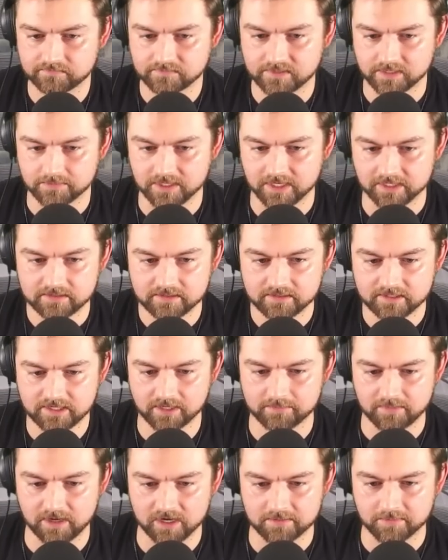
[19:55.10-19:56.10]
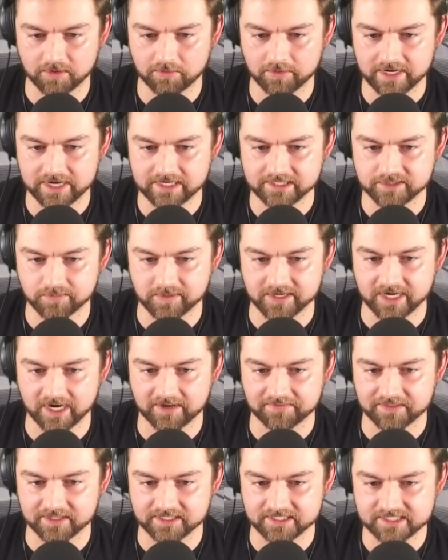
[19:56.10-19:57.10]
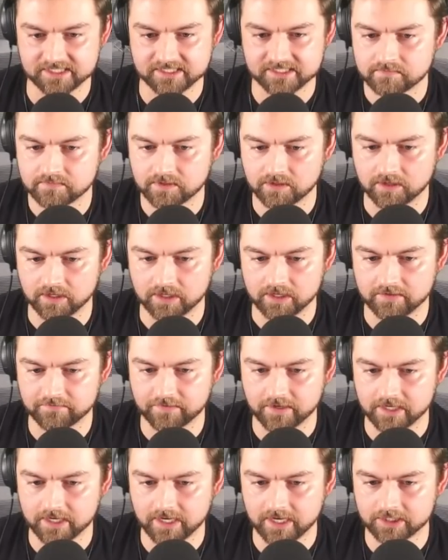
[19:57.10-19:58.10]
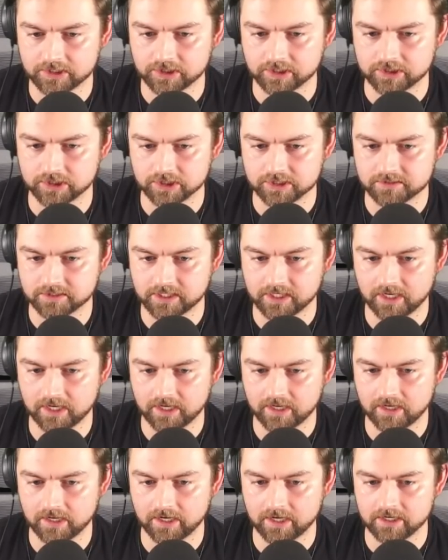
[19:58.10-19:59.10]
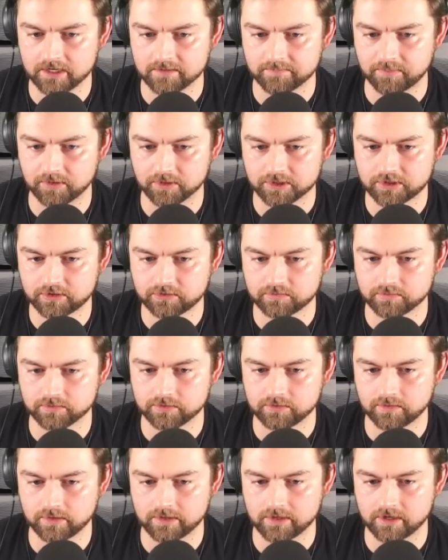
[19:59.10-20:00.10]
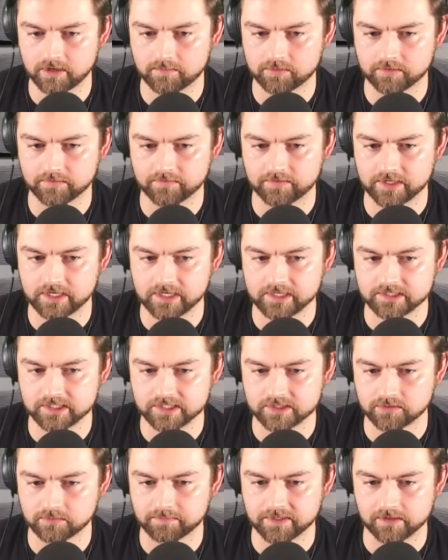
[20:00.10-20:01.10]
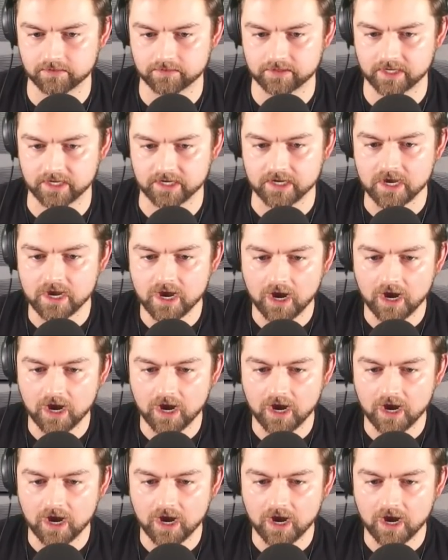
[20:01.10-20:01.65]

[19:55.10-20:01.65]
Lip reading: Come on, Marines, we got this. All right, if I can actually just kind of push through a number of these, this will be okay.